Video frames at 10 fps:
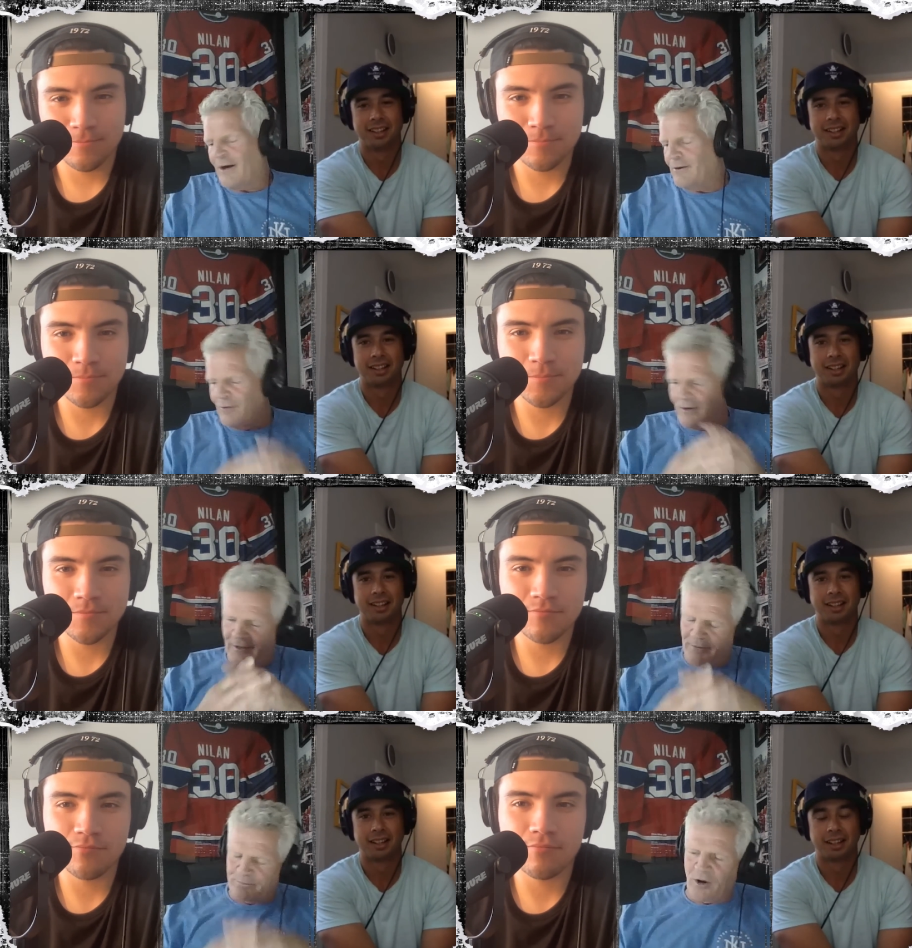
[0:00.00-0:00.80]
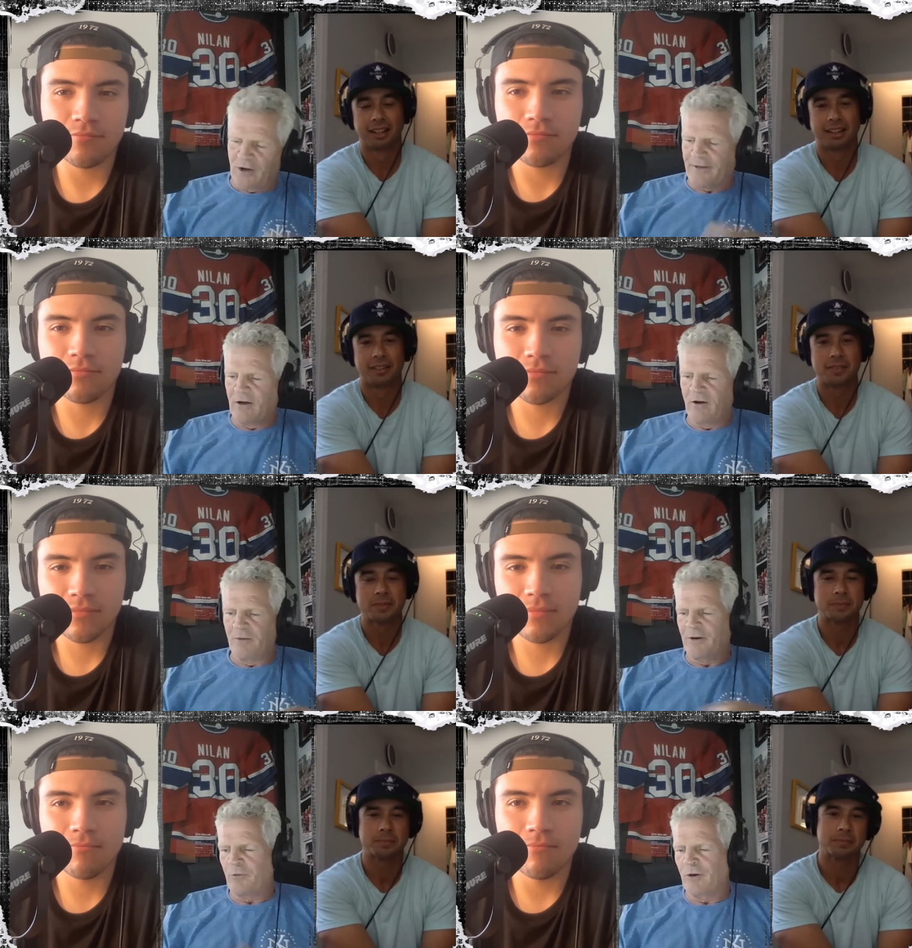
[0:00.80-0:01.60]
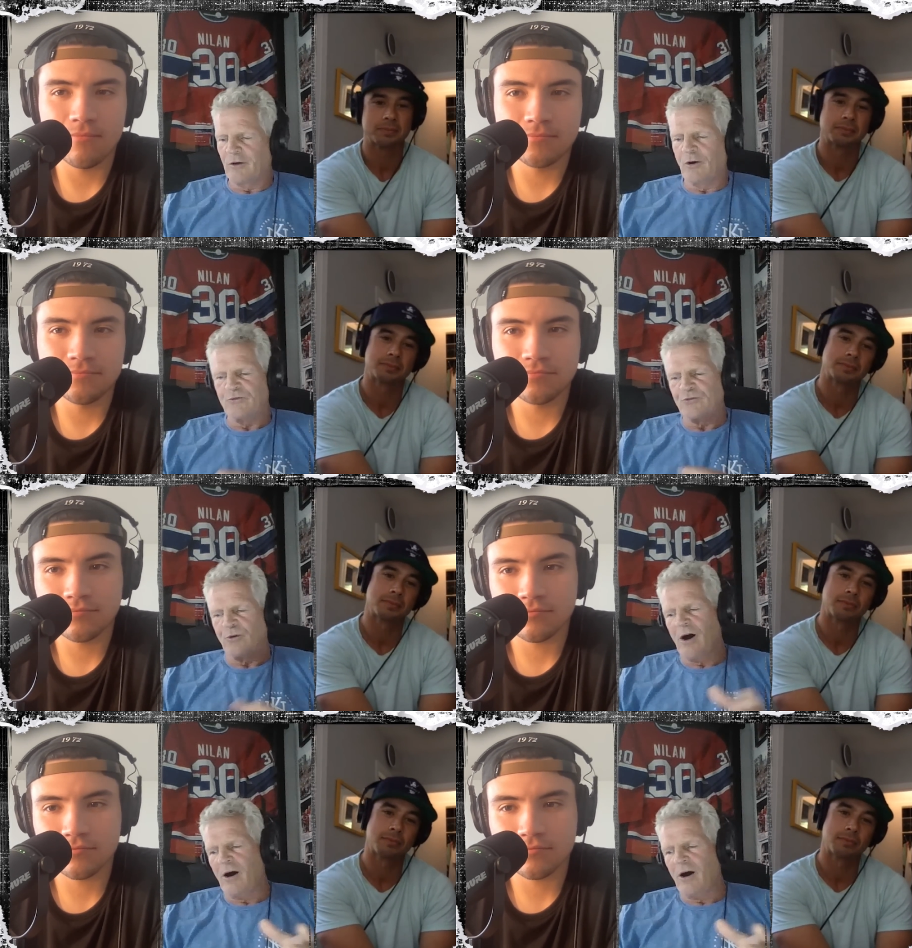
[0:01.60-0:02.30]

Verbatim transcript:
Speaker 1: I don't want to get bogged down on, but I want to go through.